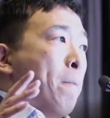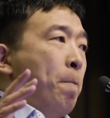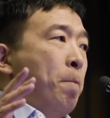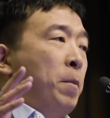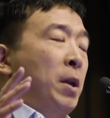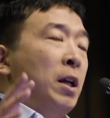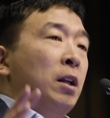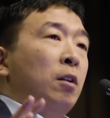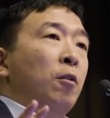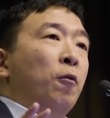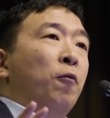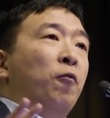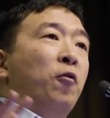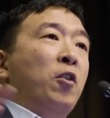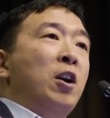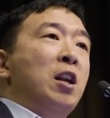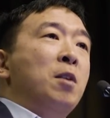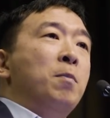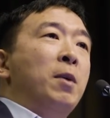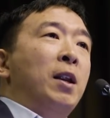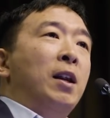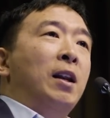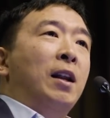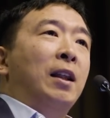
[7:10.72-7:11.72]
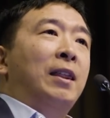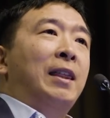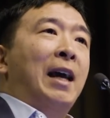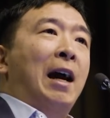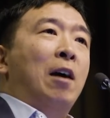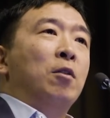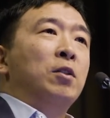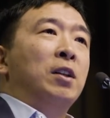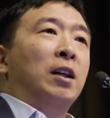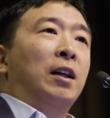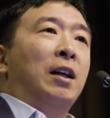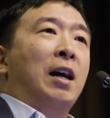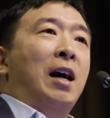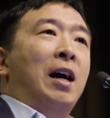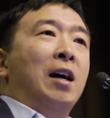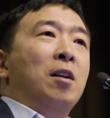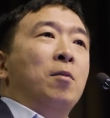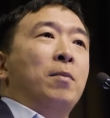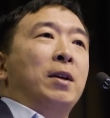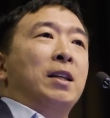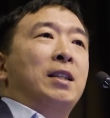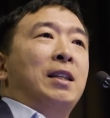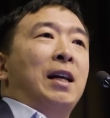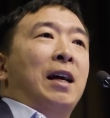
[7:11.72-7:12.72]
Milton Friedman and 1,000
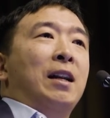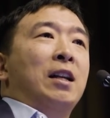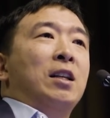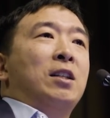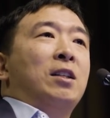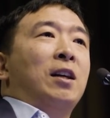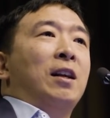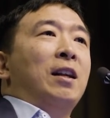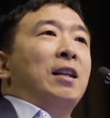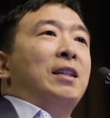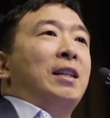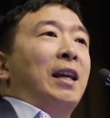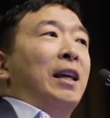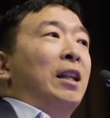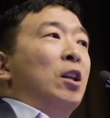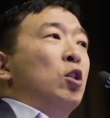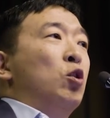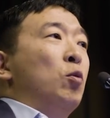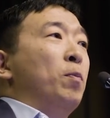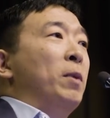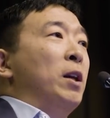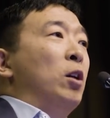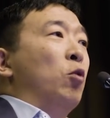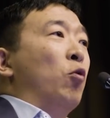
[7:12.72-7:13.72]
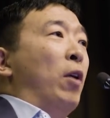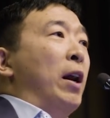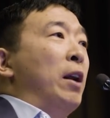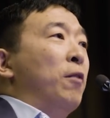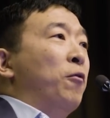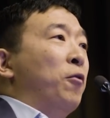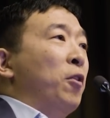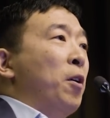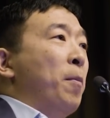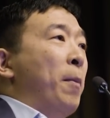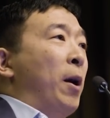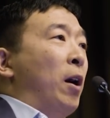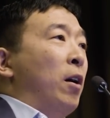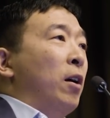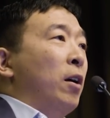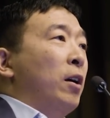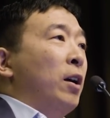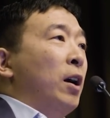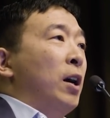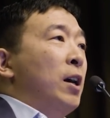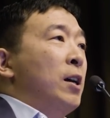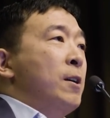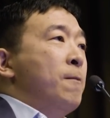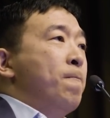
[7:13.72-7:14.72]
economists signed a study saying this would be great for
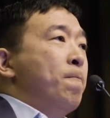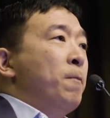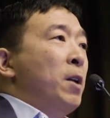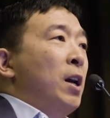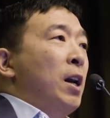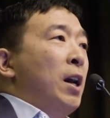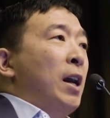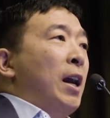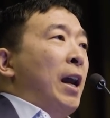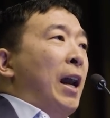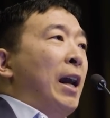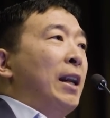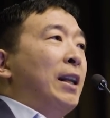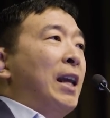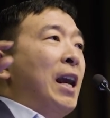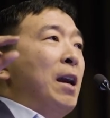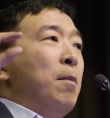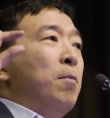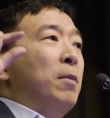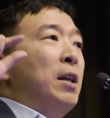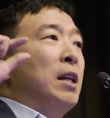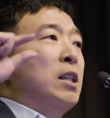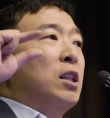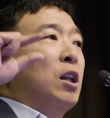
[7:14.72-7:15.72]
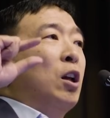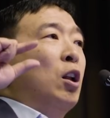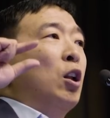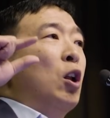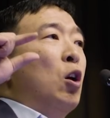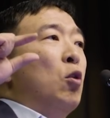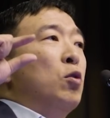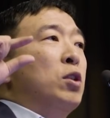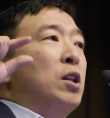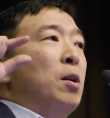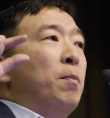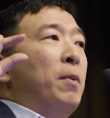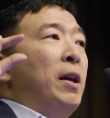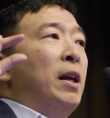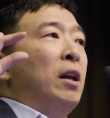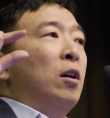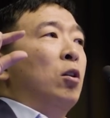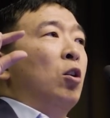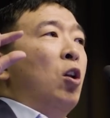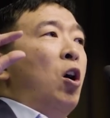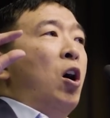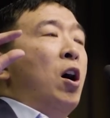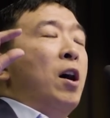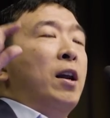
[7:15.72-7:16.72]
America. It came this close to
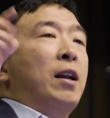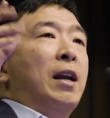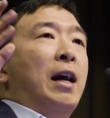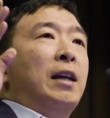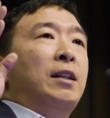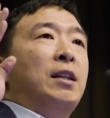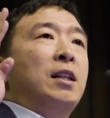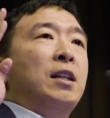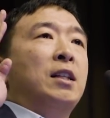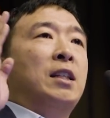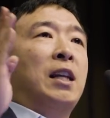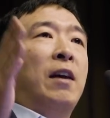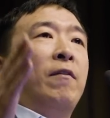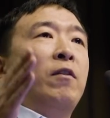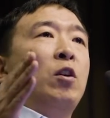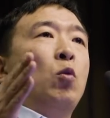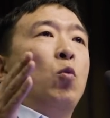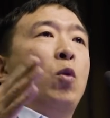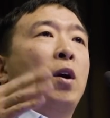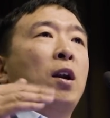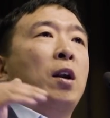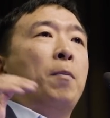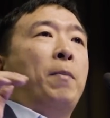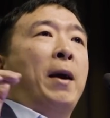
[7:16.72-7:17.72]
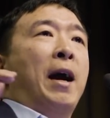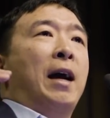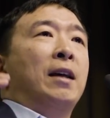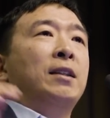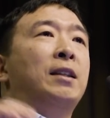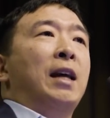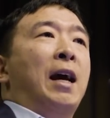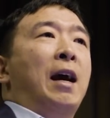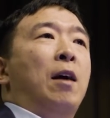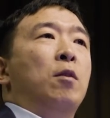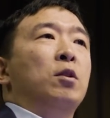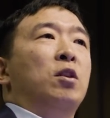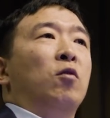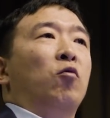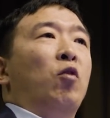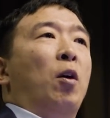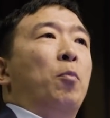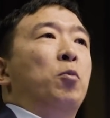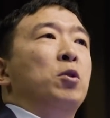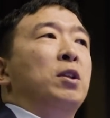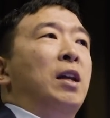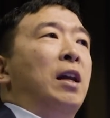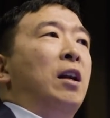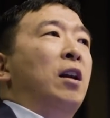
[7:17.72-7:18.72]
being law in 1971. It passed the House of
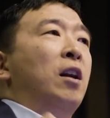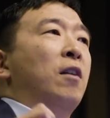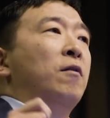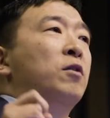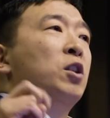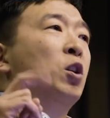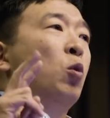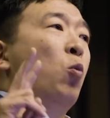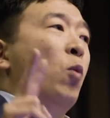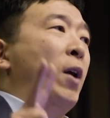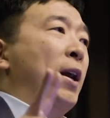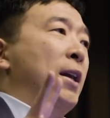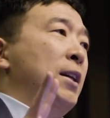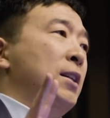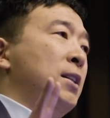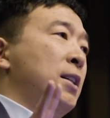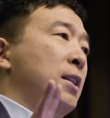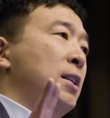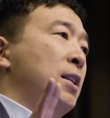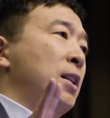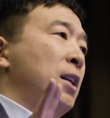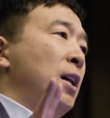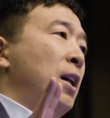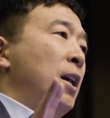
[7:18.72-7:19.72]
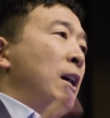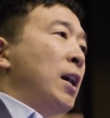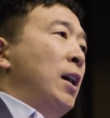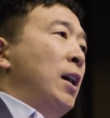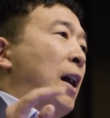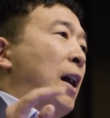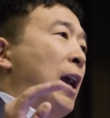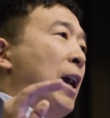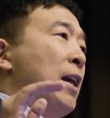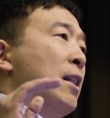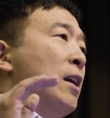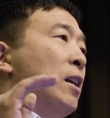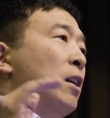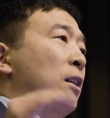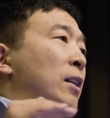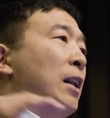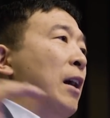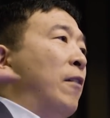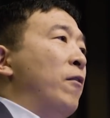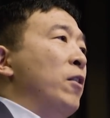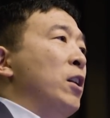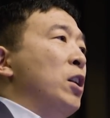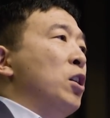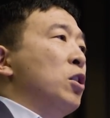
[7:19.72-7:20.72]
Representatives twice. And then
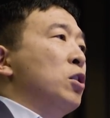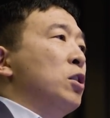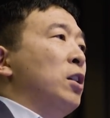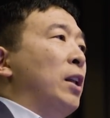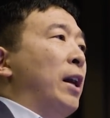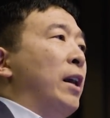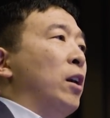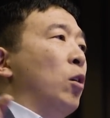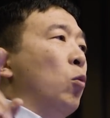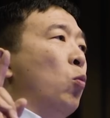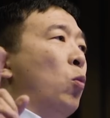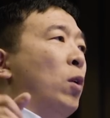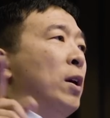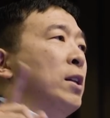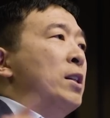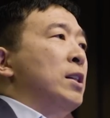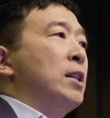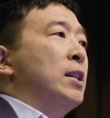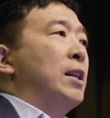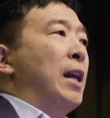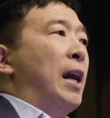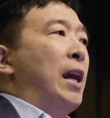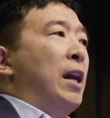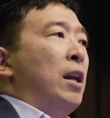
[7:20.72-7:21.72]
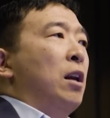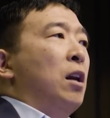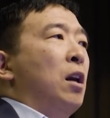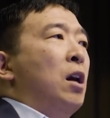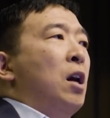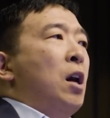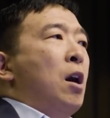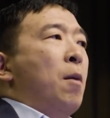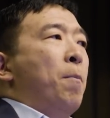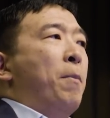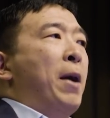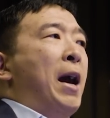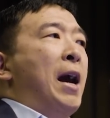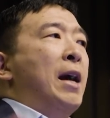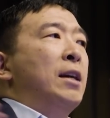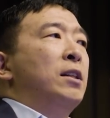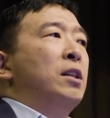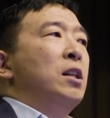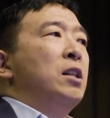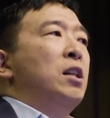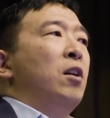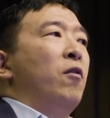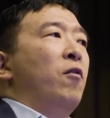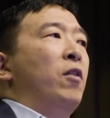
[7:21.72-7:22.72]
11 years later, one state
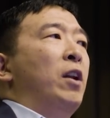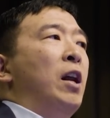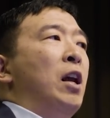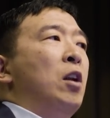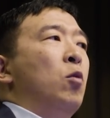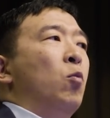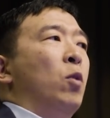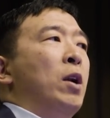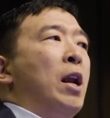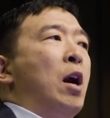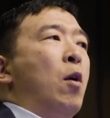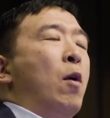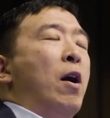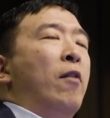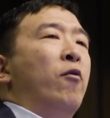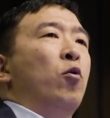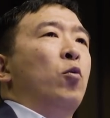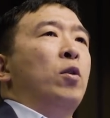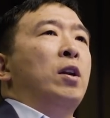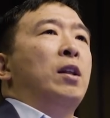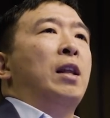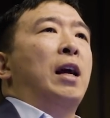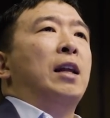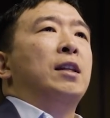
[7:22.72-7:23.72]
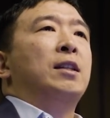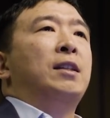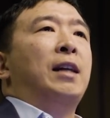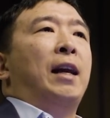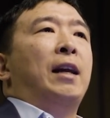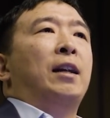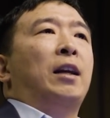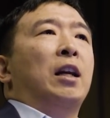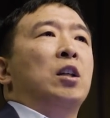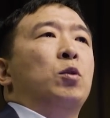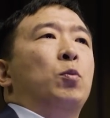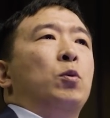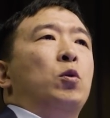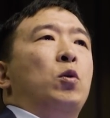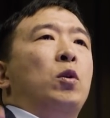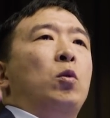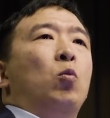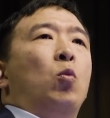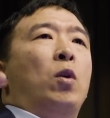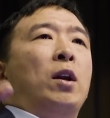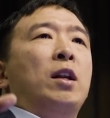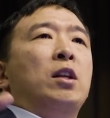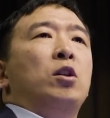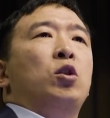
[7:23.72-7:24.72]
passed a dividend where now everyone in that state gets
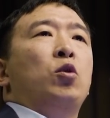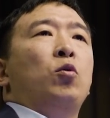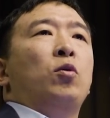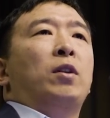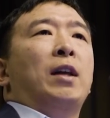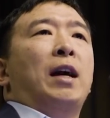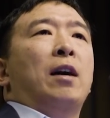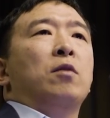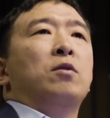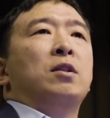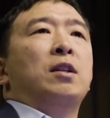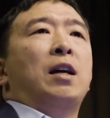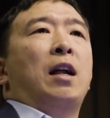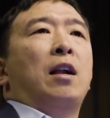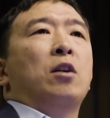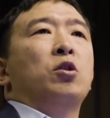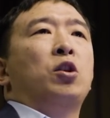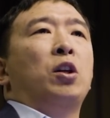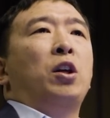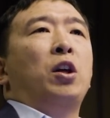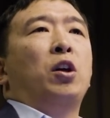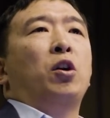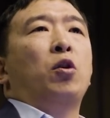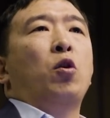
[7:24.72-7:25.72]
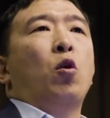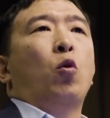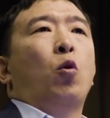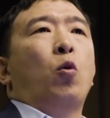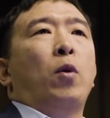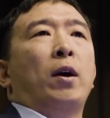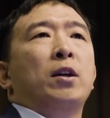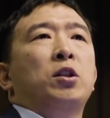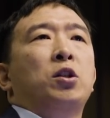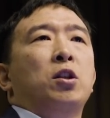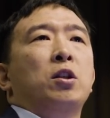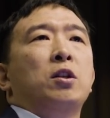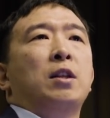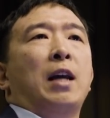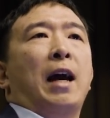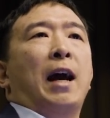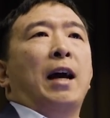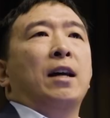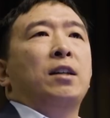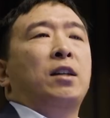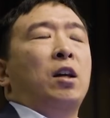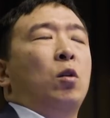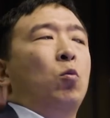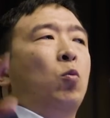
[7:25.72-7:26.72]
between $1,000 and $2,000 a year, no questions
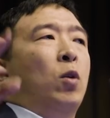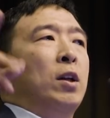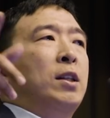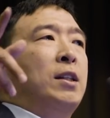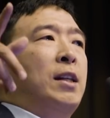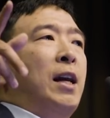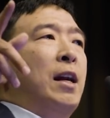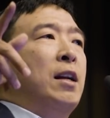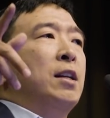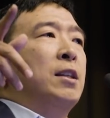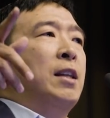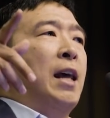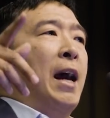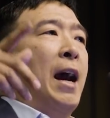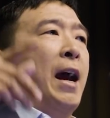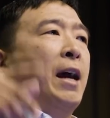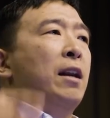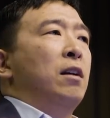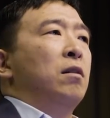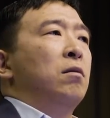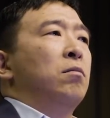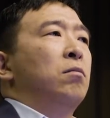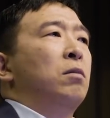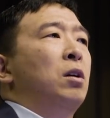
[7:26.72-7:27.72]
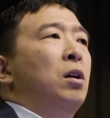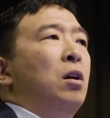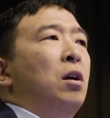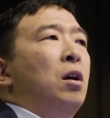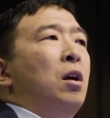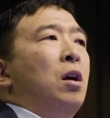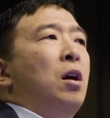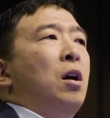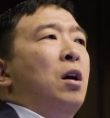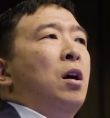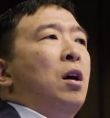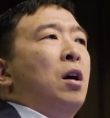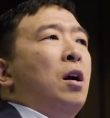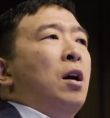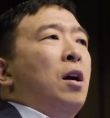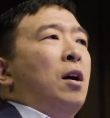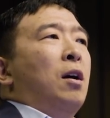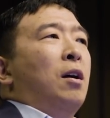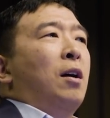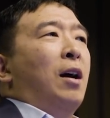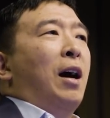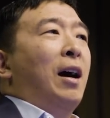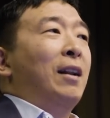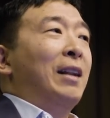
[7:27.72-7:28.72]
asked. And what state is that?
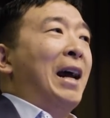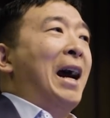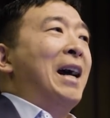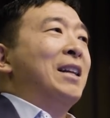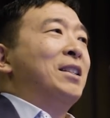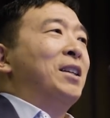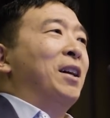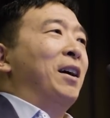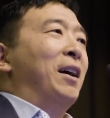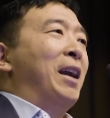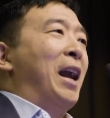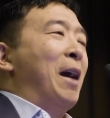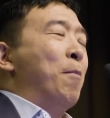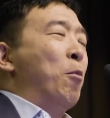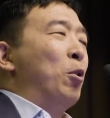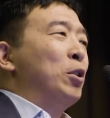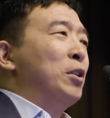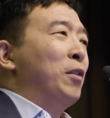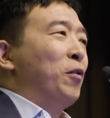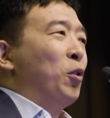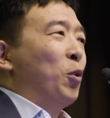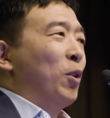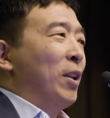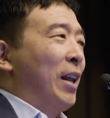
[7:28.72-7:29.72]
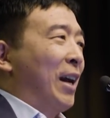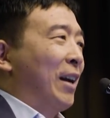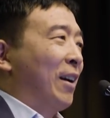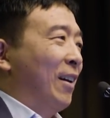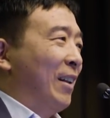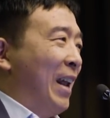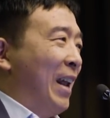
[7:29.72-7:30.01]
Alaska. Yeah, most of you are like,